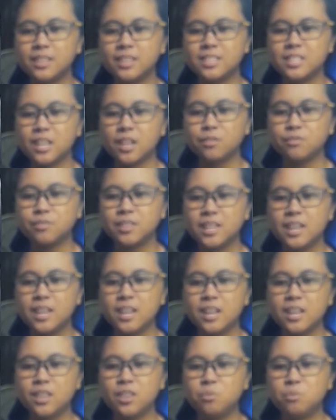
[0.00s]
itself.
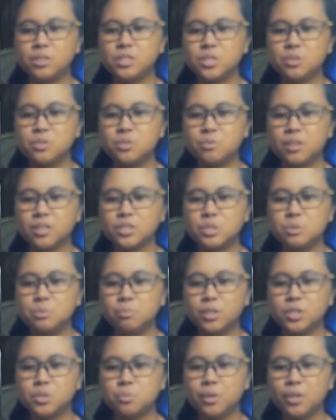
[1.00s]
The ones who drank too
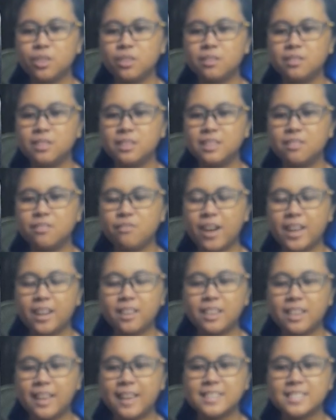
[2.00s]
much were the
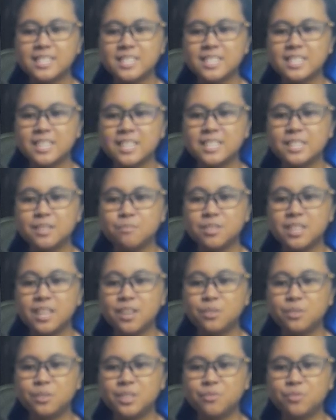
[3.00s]
invited guests. It seems they
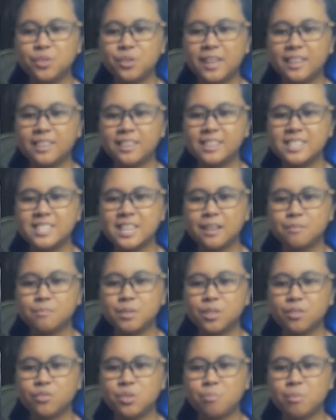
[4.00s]
couldn't forget the
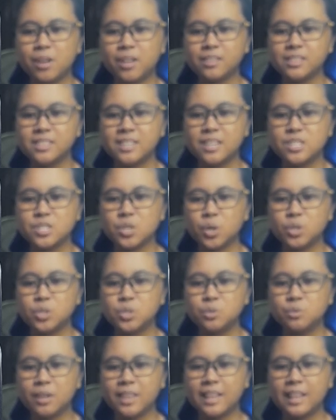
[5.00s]
excitement of the bottle they saw
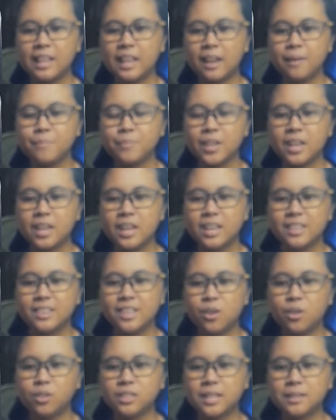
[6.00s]
during the day.
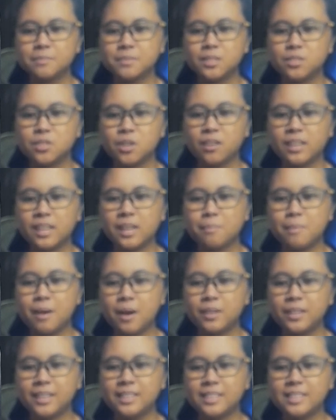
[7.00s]
They all kept talking
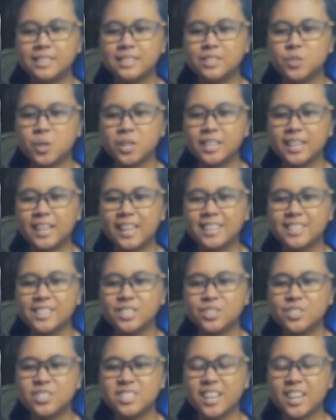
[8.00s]
about it and drank late
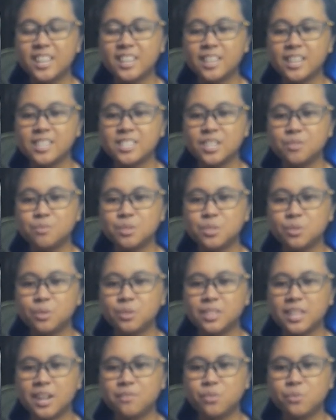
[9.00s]
into the night. As a
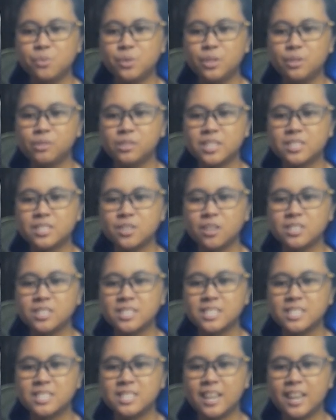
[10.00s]
result, everyone looked
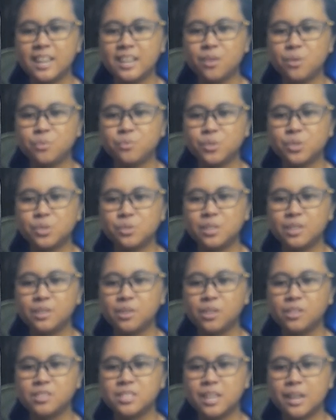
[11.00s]
exhausted, heading over to the
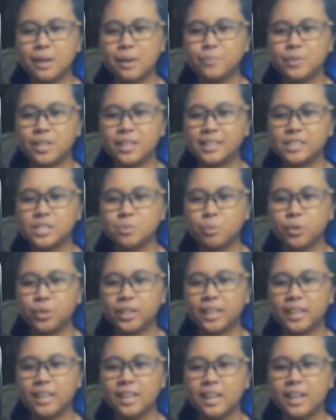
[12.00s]
Colosseum the next
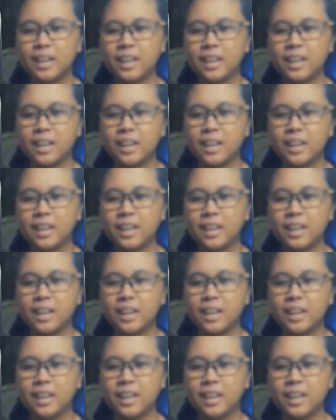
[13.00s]
morning.